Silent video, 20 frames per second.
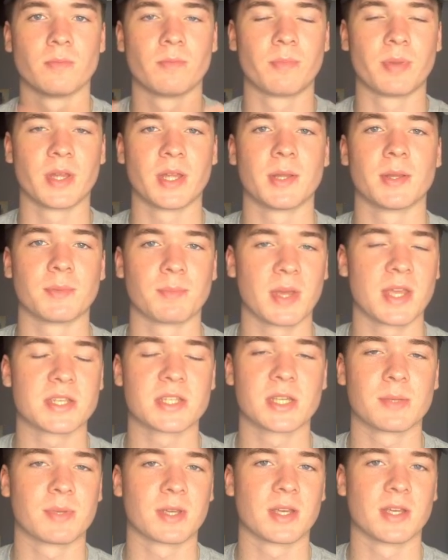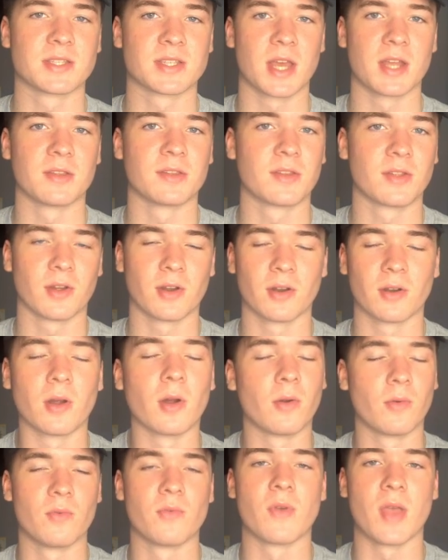basically because Inter
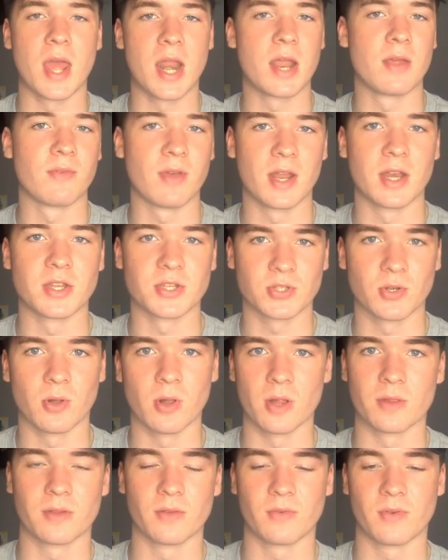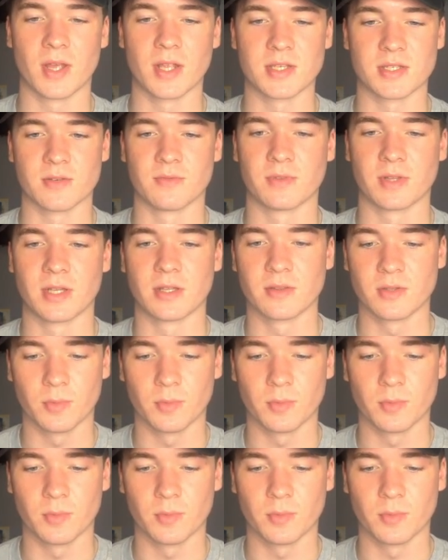are very, very solid defensively.